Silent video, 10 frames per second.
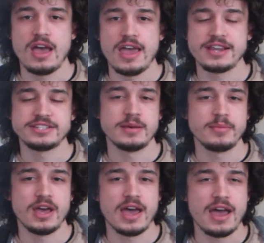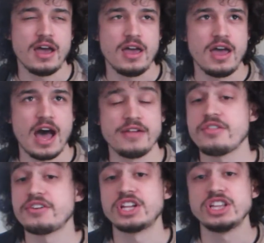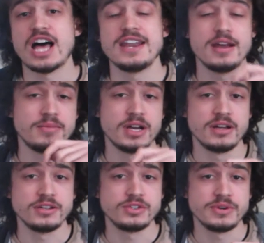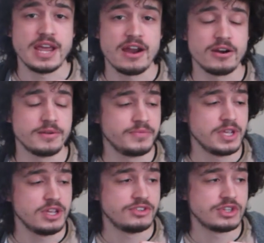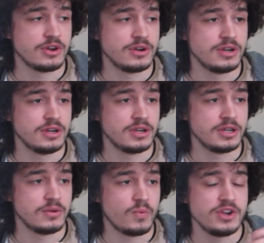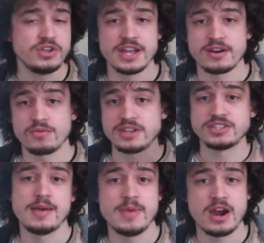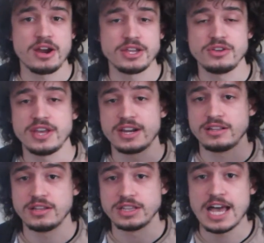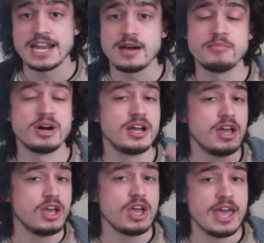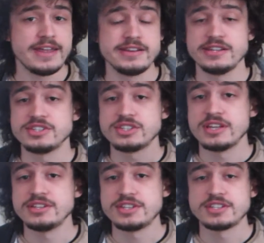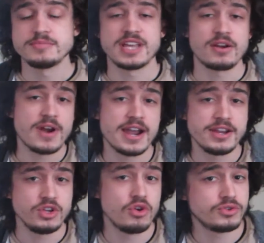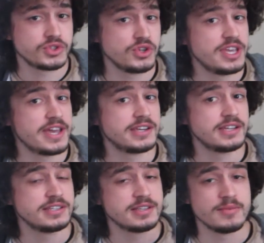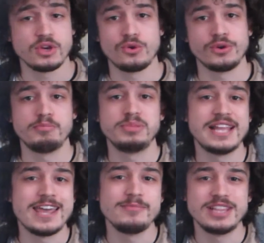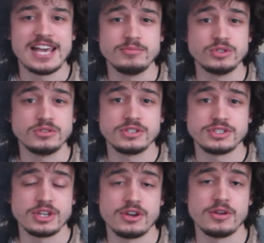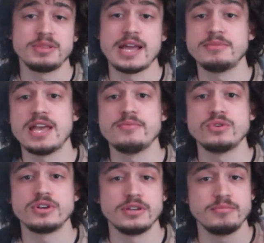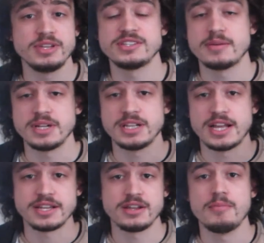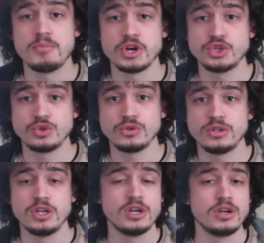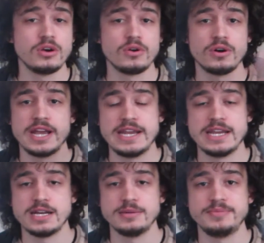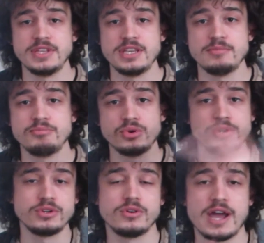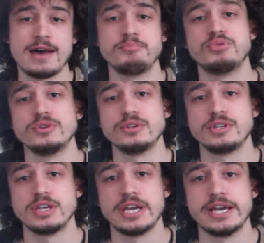except other than a line number to an error. So when you get a runtime error, you get a line number, and in systems like Racket, you also get something called a blame label. So a blame label can be something like a module or a input or output